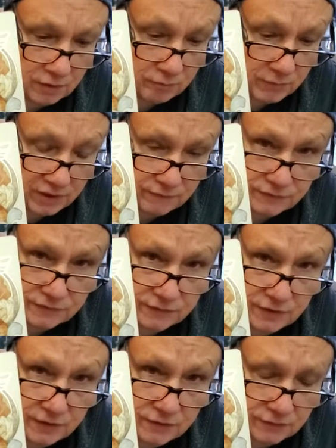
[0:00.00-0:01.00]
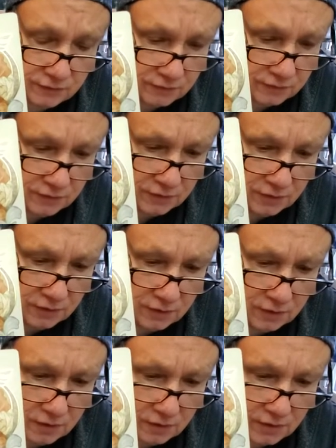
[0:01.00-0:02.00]
manifestation,
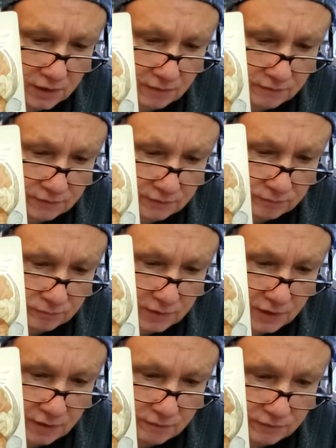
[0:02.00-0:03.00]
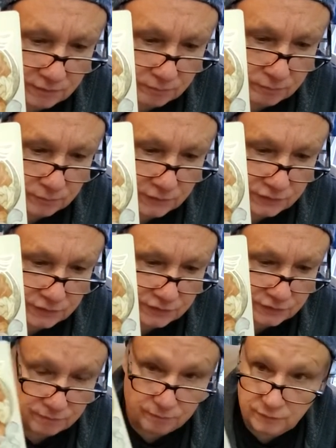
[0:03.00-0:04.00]
having this is
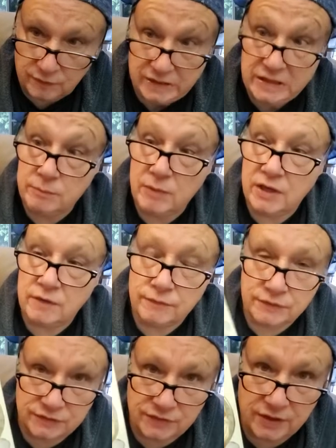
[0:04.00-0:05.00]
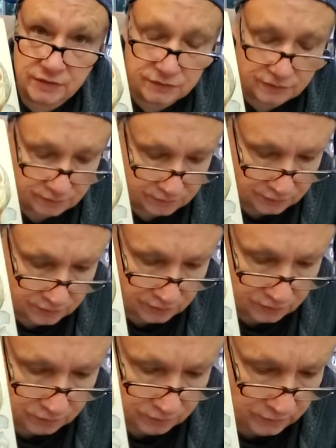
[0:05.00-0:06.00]
the manifestation, you
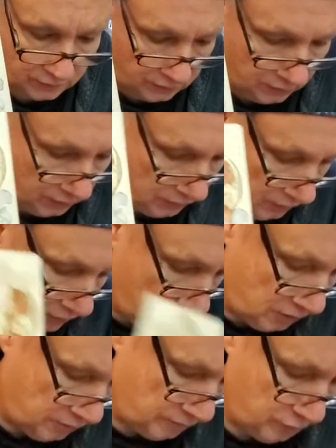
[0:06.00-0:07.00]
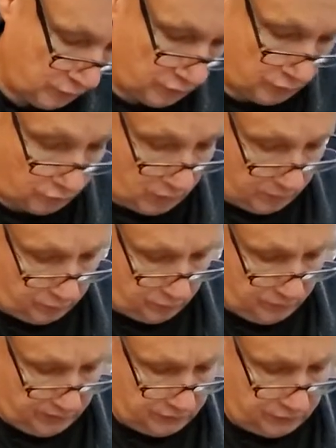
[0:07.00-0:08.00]
know, where the rubber
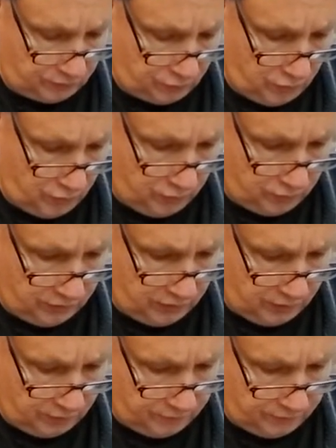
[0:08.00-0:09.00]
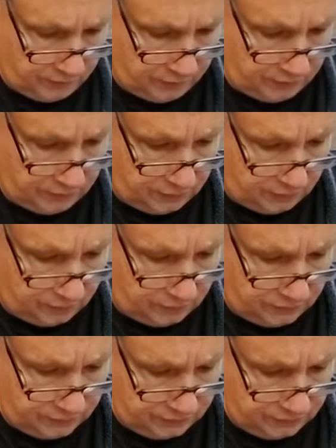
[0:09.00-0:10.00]
meets the road, the Hierophant here.
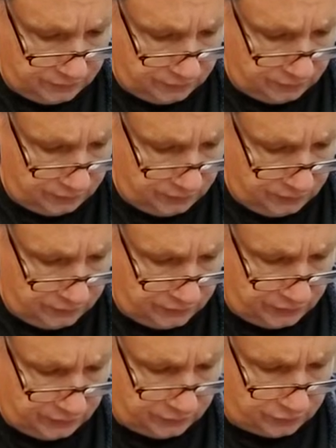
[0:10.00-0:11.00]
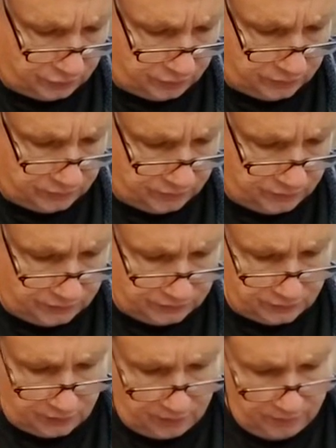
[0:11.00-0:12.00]
This is your energy in terms of this
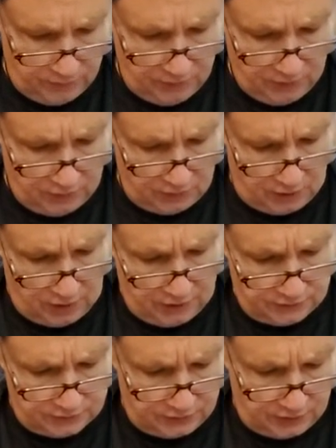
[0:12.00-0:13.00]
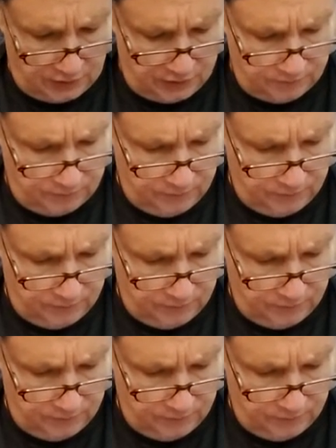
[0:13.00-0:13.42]
Lionsgate